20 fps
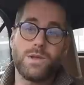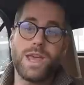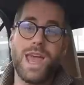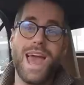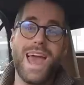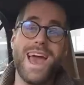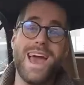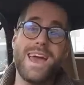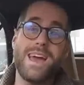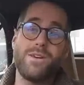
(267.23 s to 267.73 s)
the
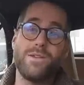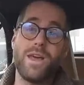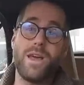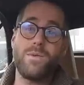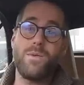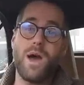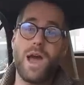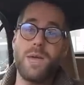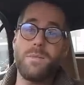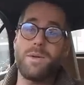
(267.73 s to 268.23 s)
AA on their
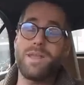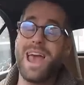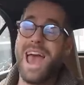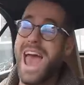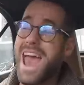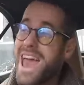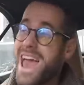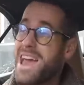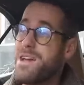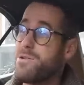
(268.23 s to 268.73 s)
way, but
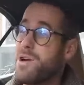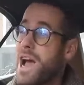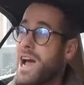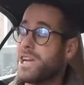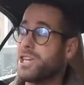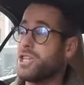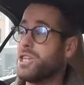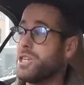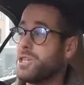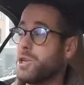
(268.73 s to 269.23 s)
AA were
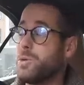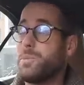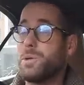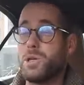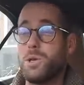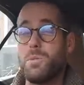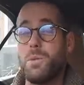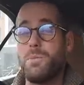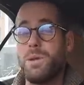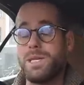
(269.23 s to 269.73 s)
actually super,
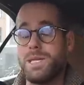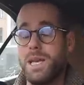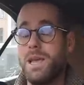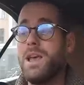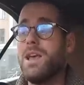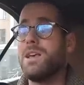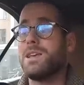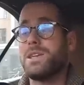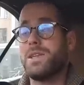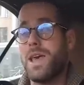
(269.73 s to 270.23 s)
super busy.
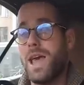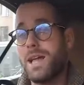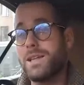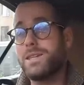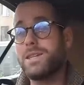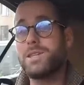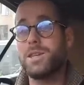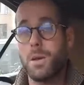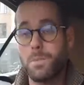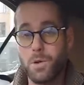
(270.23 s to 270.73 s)
So they had to
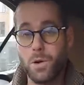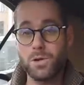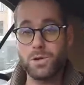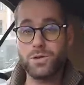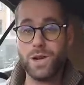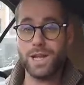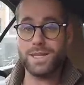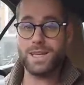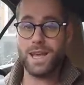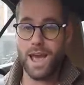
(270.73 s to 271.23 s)

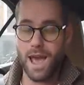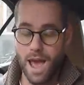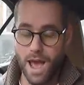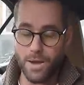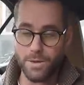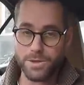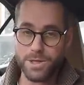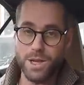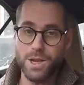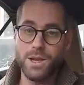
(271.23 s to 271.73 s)
subcontract it
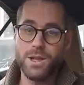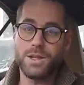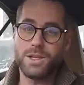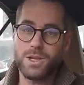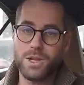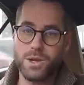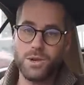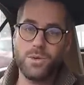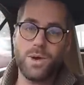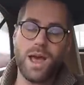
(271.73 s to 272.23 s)
out
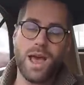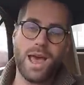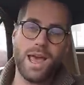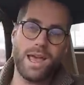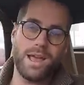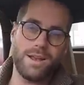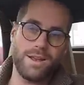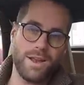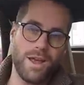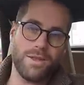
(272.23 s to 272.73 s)
to
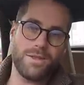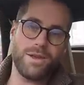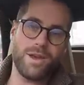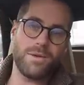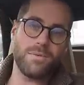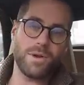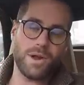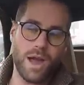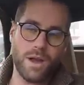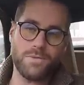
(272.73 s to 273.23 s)
another
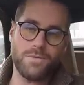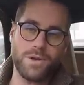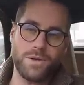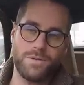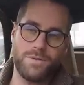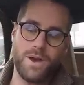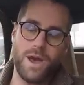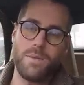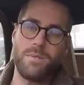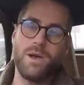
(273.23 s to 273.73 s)
recovery
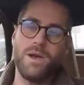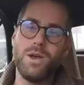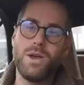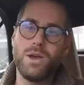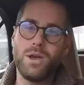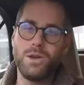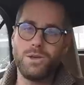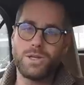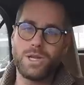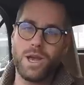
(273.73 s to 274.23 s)
firm
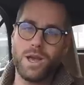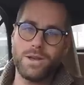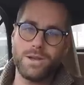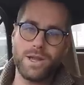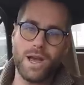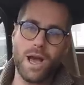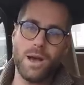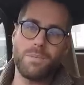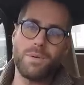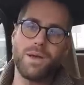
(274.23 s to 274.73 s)
who turned
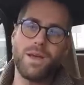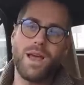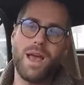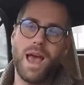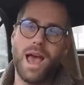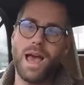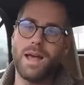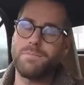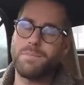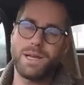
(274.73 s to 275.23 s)
up
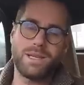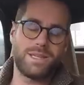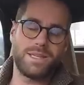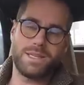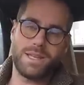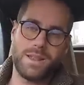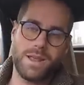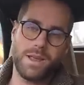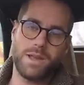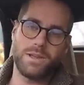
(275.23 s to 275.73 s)
and basically
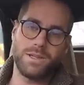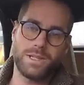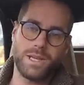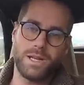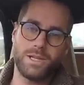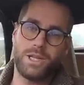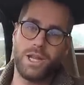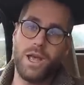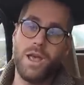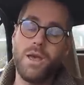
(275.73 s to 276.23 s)
said they couldn't
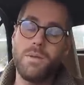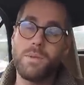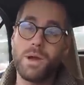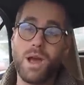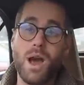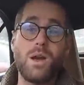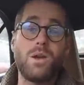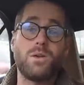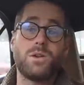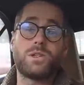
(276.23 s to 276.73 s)
touch it. But
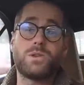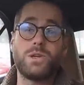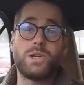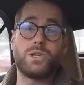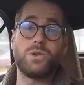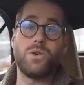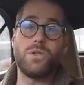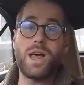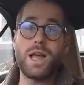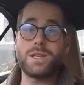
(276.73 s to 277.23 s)
cut long story
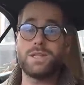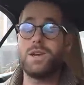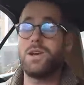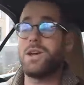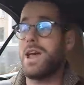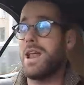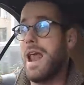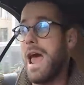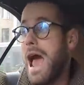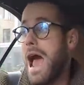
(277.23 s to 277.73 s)
short, that
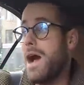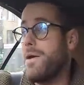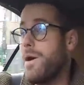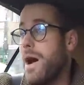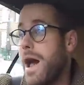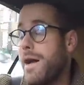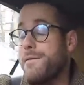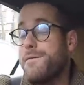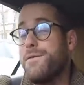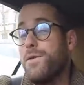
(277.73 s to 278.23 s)
took an hour
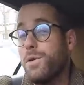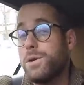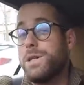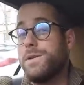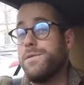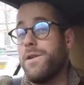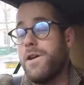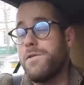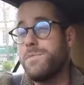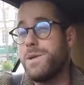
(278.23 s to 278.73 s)
and
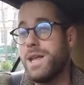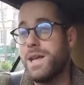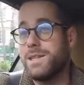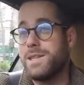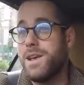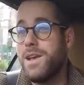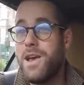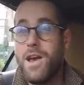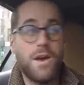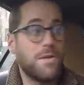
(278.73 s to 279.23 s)
45 minutes
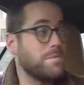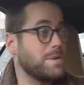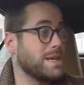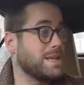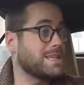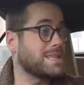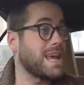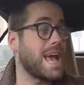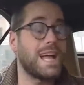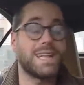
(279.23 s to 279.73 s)
of me
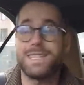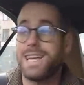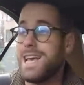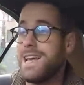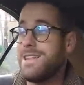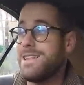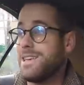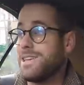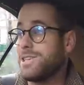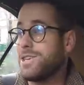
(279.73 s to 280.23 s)
sat
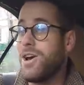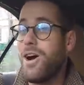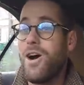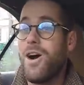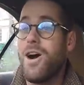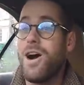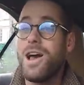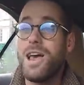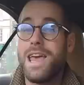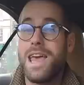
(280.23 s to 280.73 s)
in this
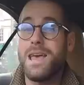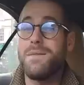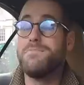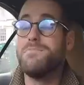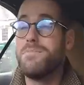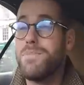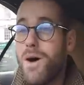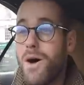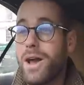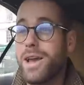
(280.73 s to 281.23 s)
car in
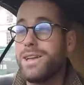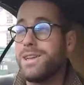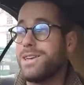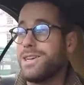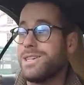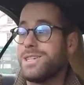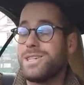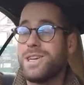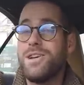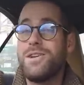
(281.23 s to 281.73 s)

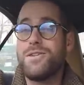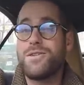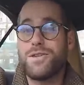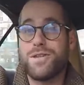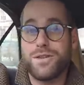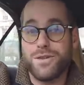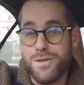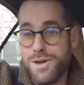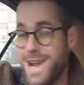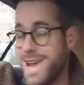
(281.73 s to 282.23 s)
minus
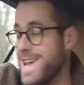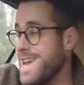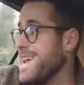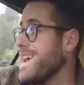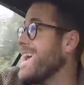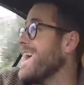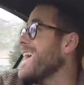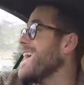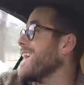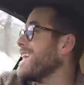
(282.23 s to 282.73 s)
three
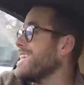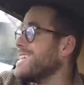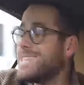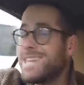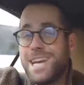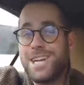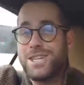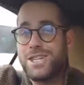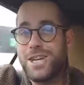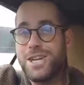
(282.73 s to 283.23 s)

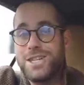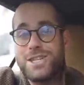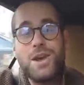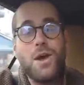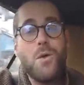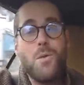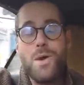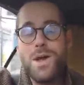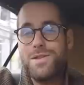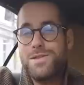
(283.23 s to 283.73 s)
conditions
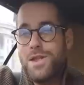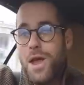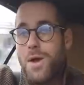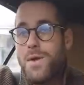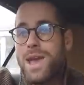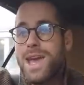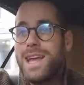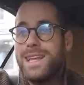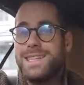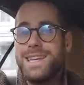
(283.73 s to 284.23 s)
with no
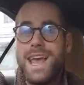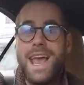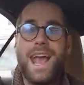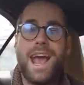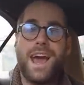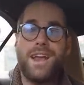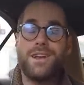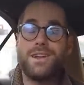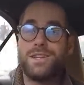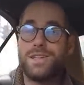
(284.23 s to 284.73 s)
heating
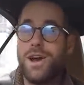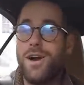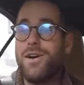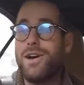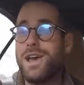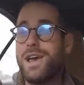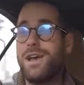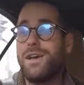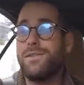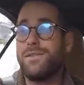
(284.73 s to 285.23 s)
and a
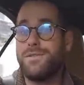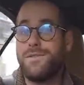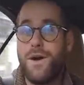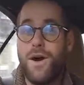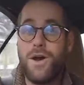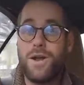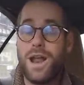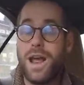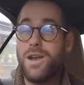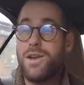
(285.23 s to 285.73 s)
dying
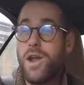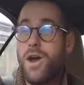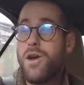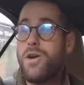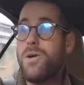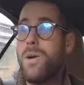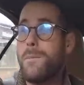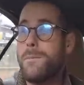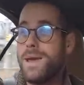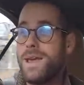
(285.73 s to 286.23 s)
phone and
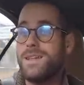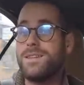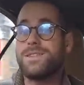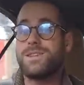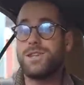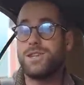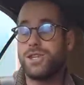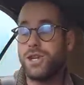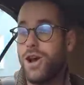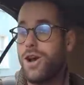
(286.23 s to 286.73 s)
no means
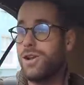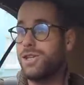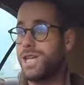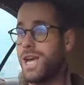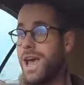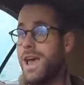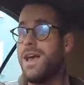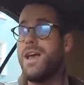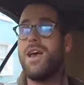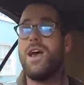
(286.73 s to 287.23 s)
to charge
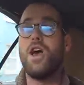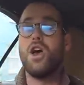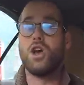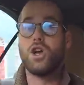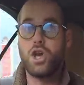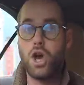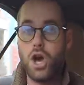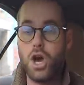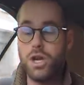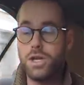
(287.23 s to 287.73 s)
it.
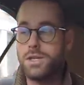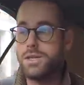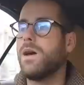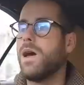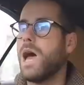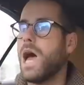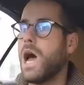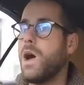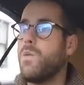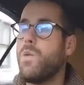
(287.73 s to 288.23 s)
Good.
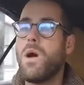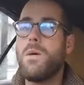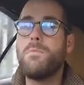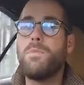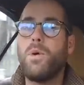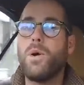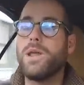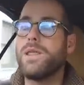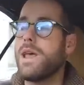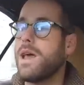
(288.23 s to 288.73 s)
At one
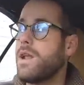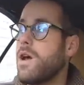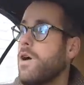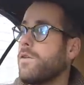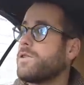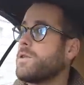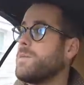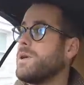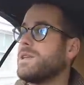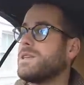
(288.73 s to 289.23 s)
point then,
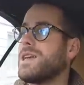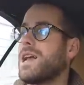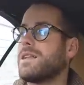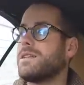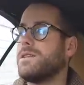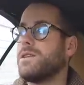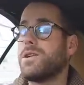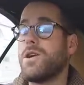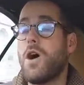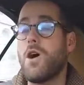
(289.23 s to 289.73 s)
after being sat
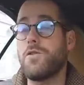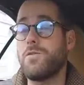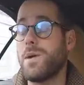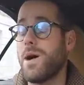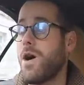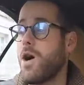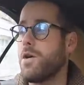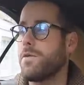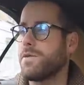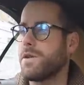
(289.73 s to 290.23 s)
in the car for
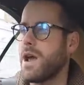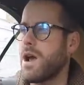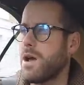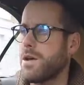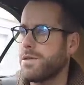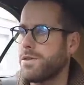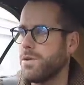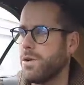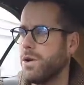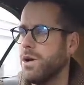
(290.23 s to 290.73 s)
about half an hour, I
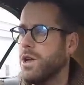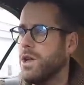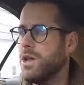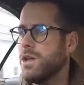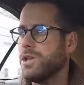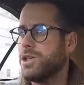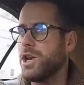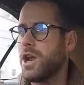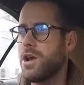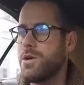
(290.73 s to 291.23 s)
thought,
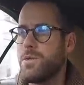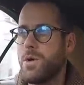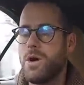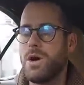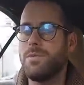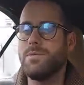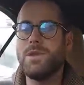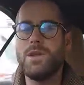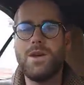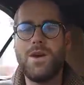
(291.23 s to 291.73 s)
do you know
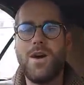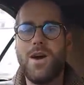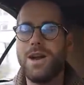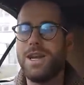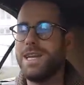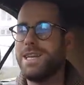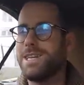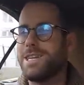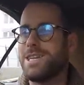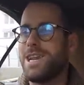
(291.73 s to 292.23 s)
what? I
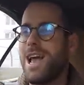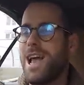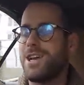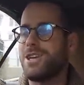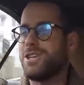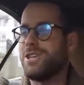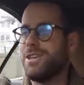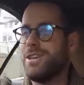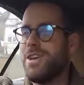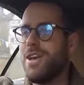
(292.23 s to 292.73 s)
need a
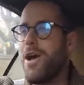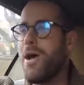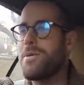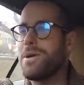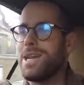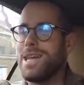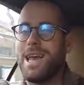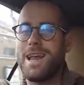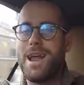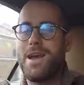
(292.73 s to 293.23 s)
slash. I'm
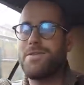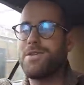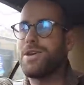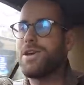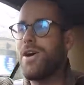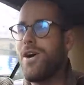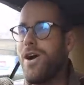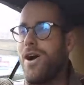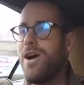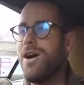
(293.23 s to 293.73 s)
gonna get out of the
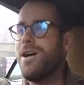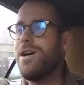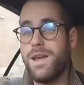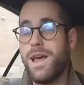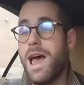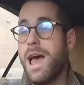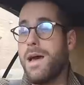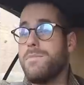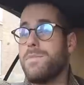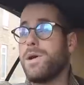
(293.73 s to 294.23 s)
car.
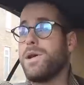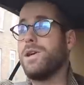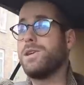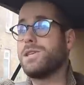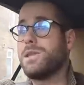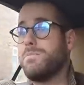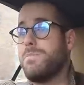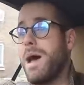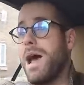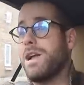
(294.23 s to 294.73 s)
And because
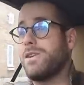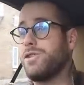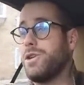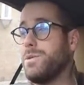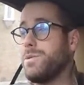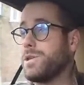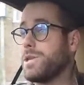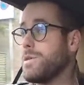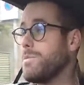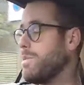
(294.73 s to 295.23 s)
the battery
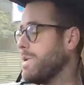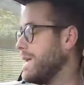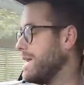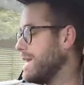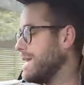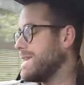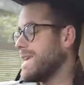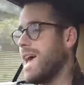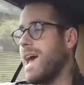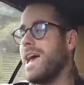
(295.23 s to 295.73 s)
was
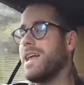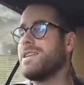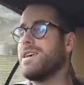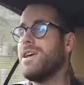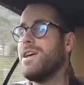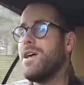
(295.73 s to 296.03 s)
completely dead,